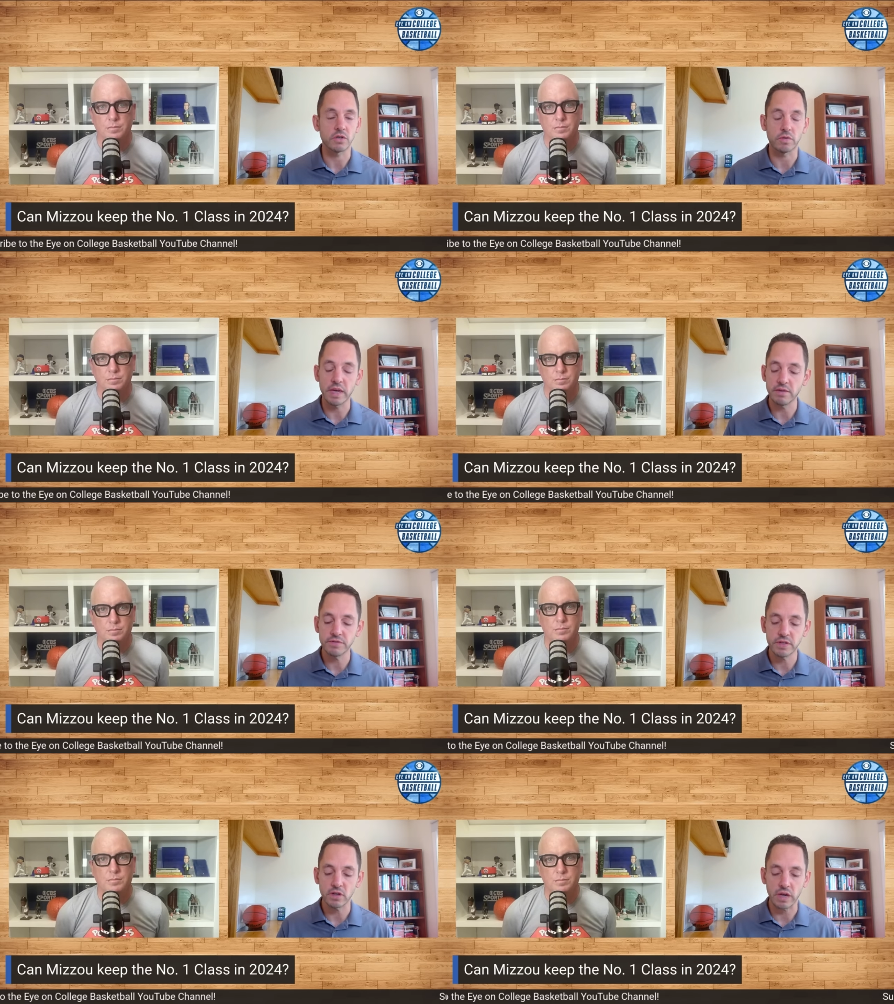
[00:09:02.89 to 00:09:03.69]
Speaker 1: So they've
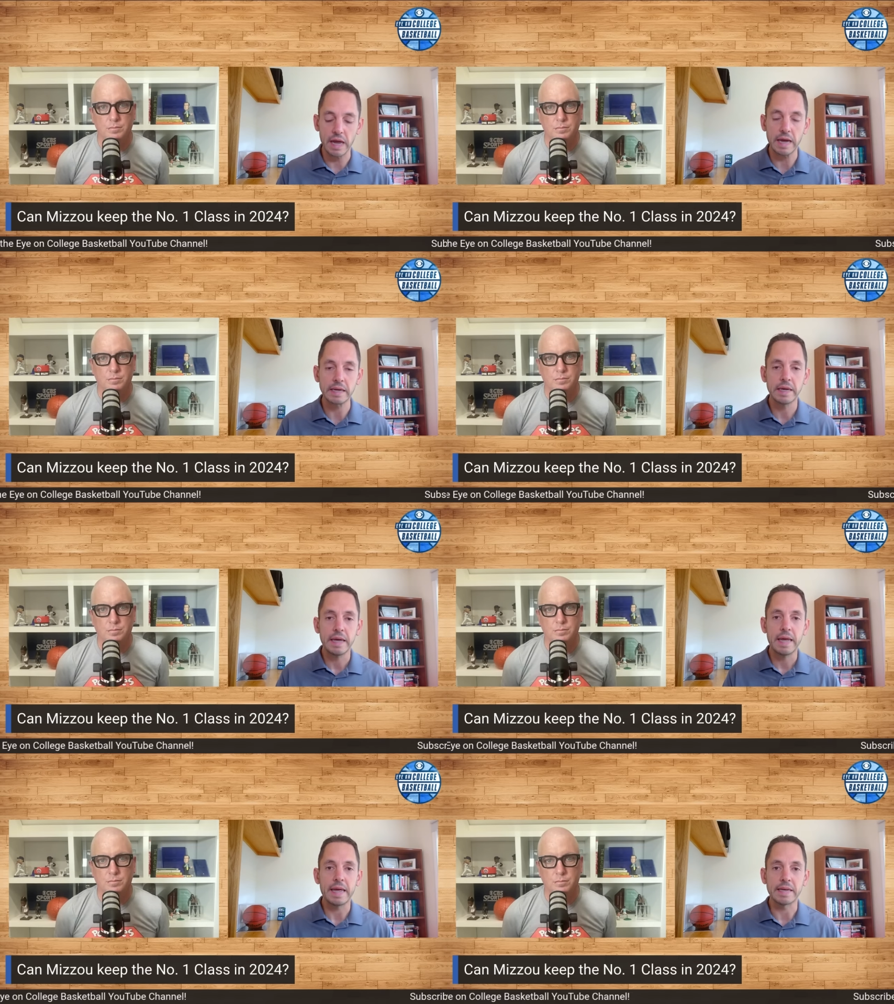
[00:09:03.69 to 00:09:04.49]
still got
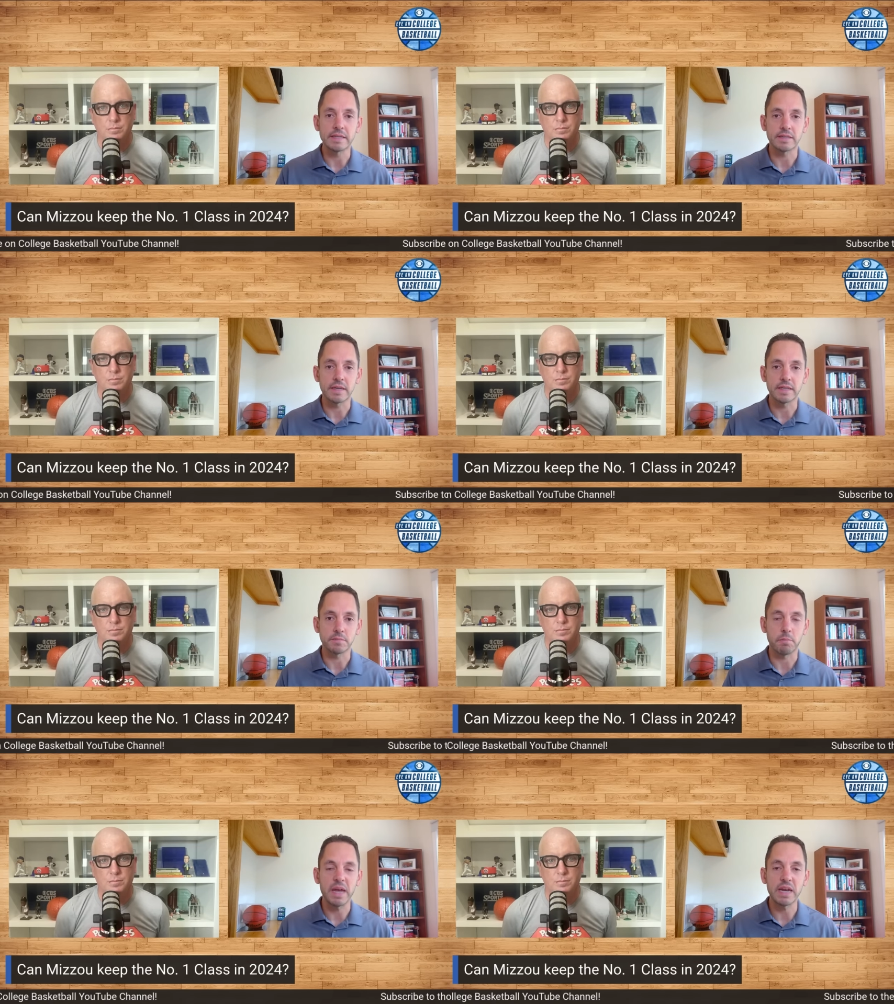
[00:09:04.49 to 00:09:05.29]
is
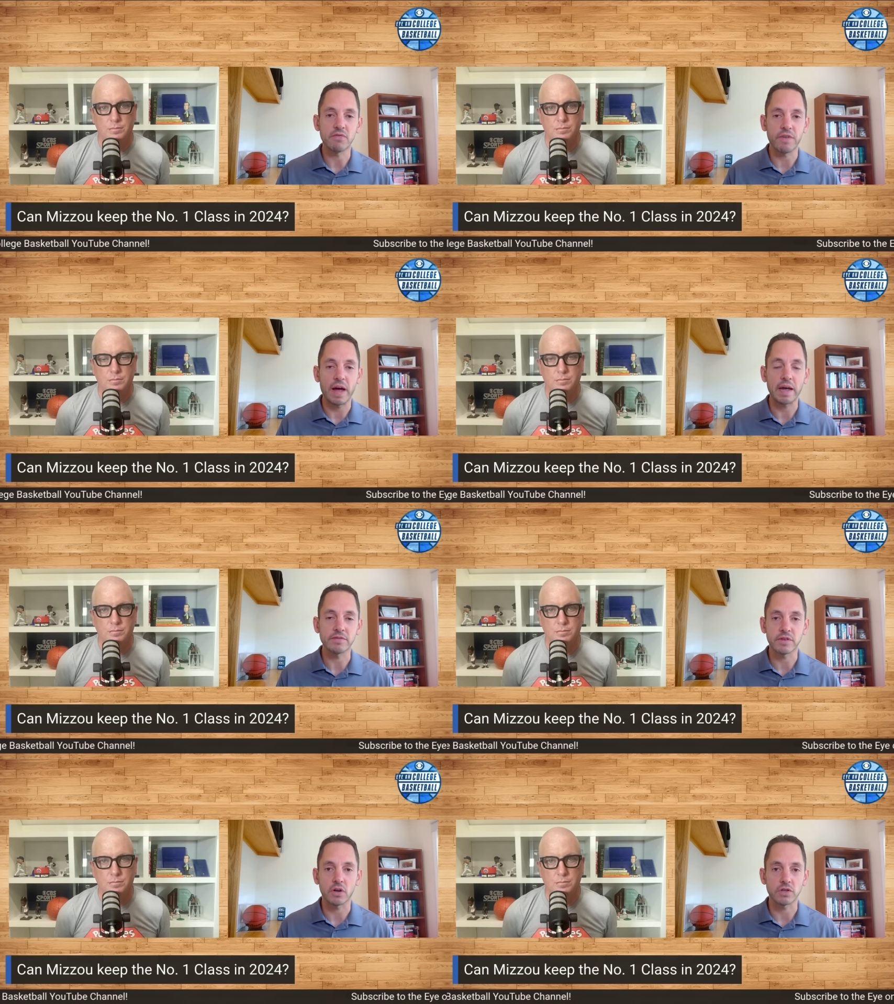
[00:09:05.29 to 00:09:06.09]
as many
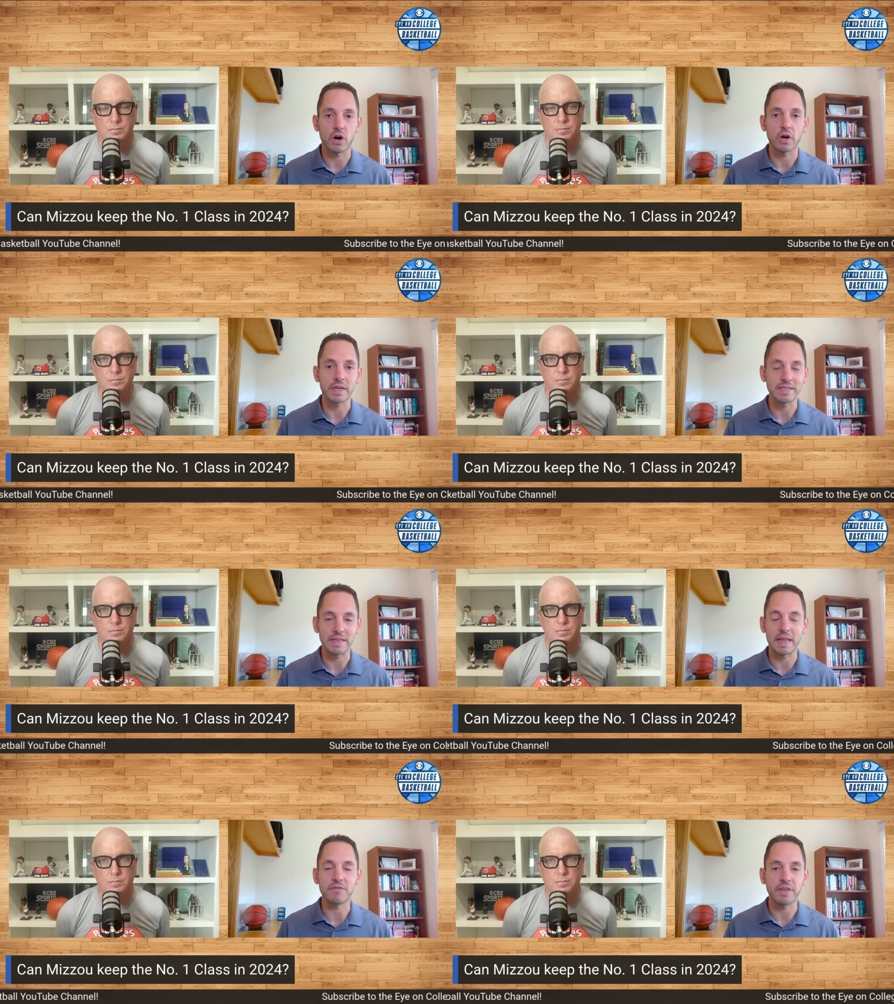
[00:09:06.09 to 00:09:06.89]
five star targets
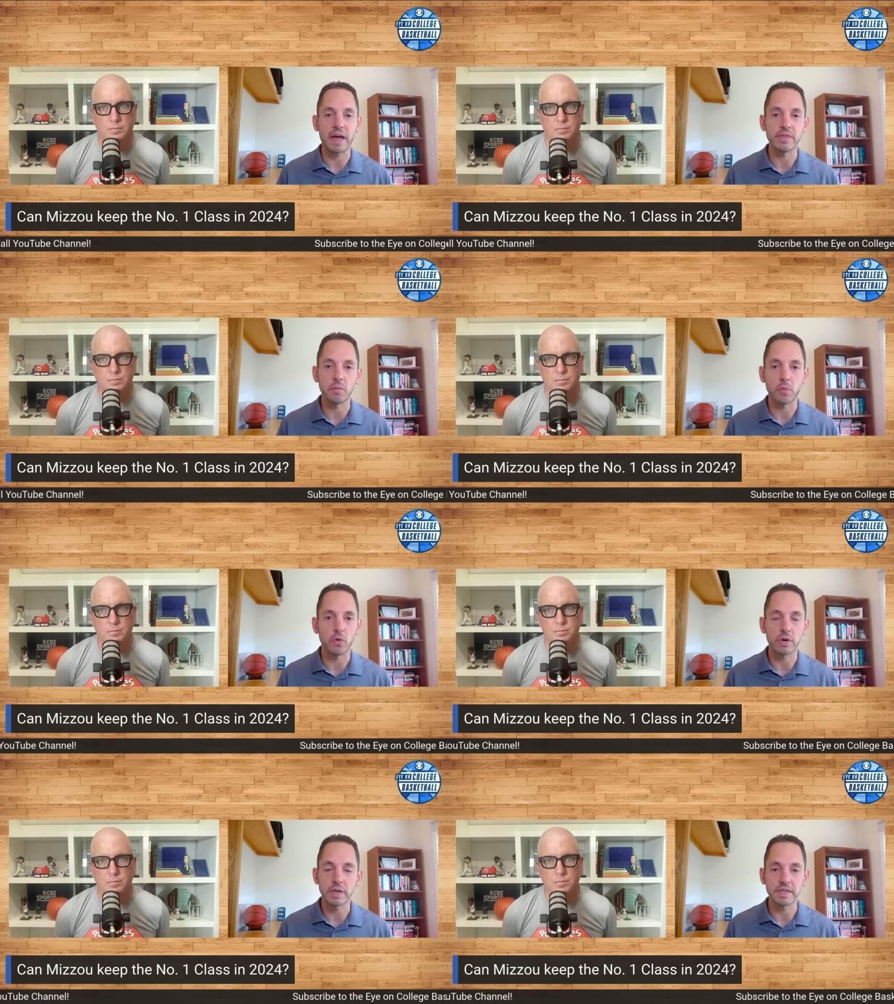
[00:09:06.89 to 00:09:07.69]
left on the
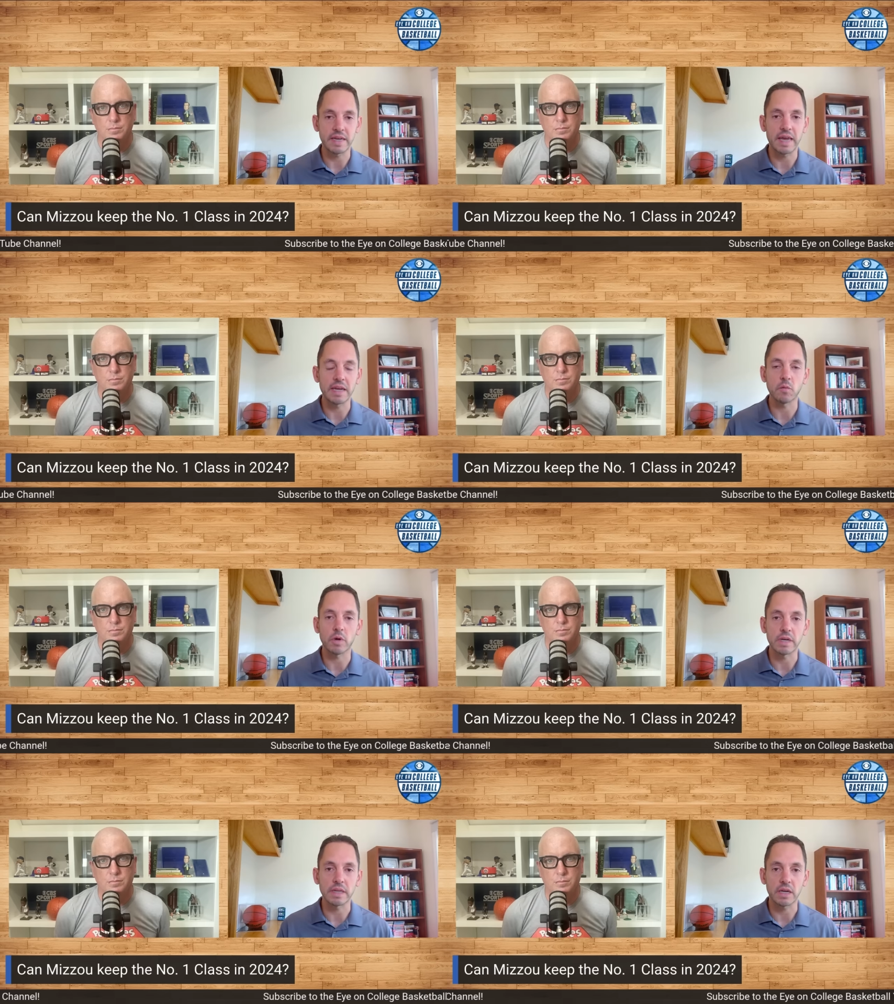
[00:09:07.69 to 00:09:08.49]
board as
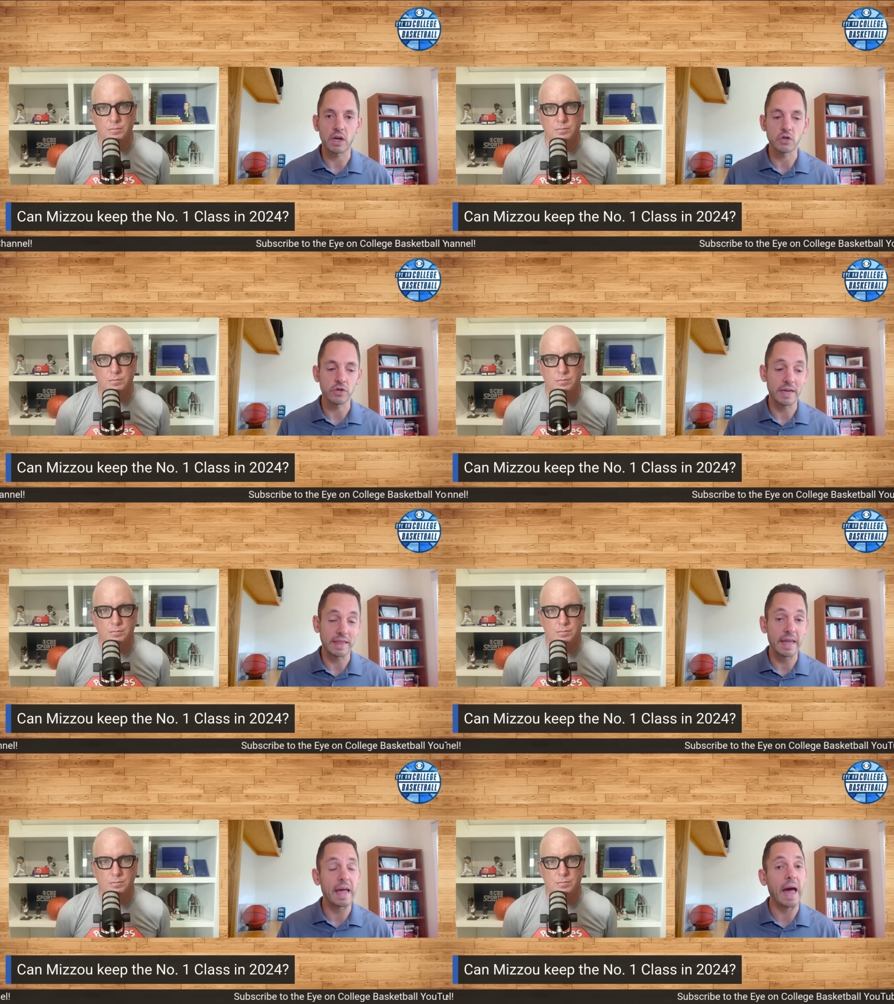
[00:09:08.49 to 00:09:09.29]
anyone in the country,
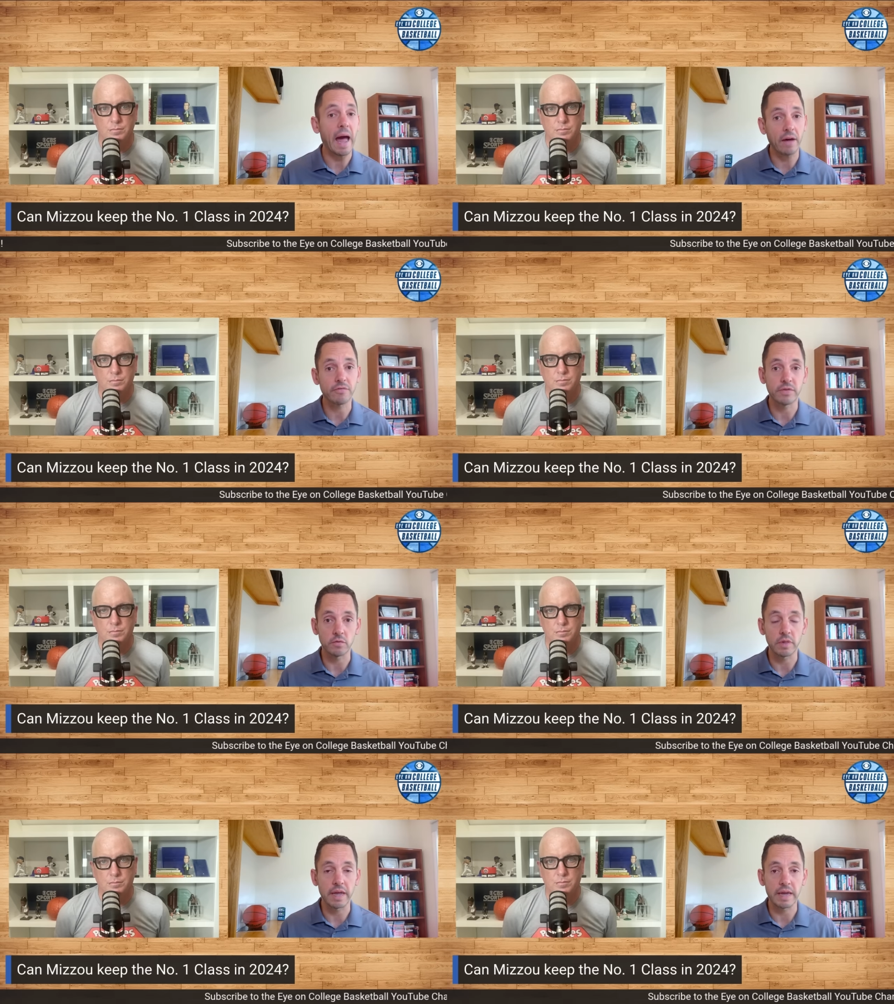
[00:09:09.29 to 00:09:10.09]
and they have
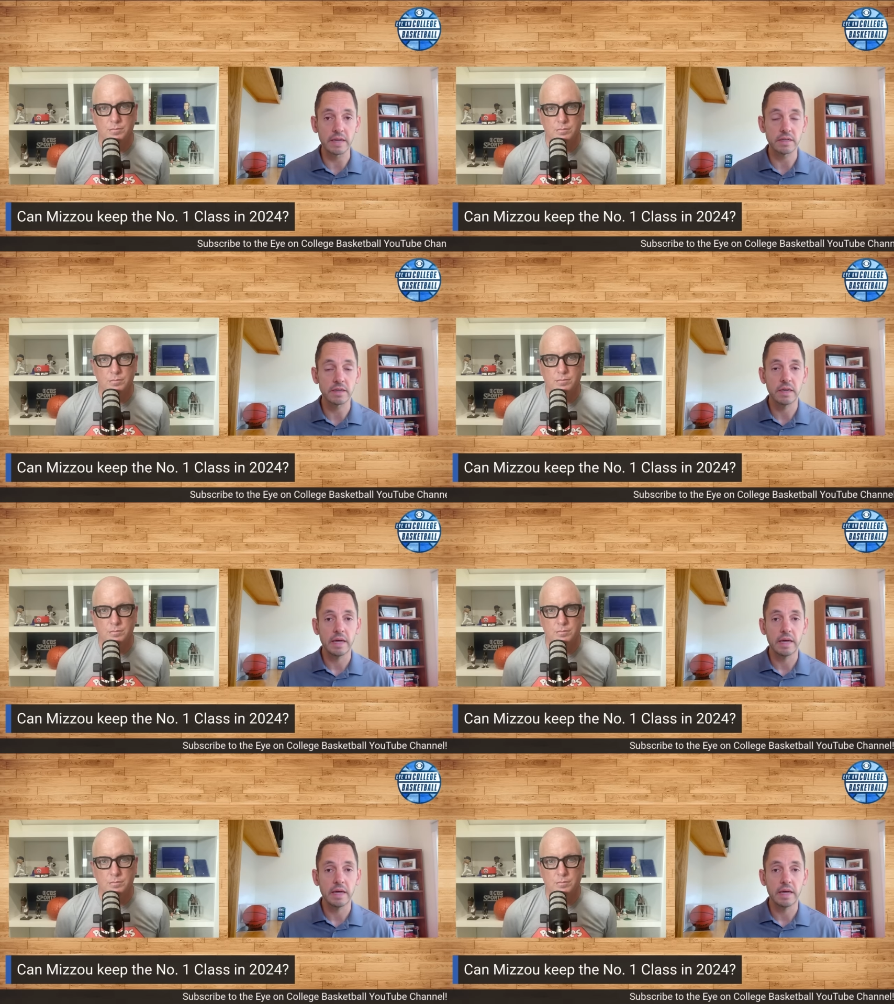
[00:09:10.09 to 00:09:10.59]
to land.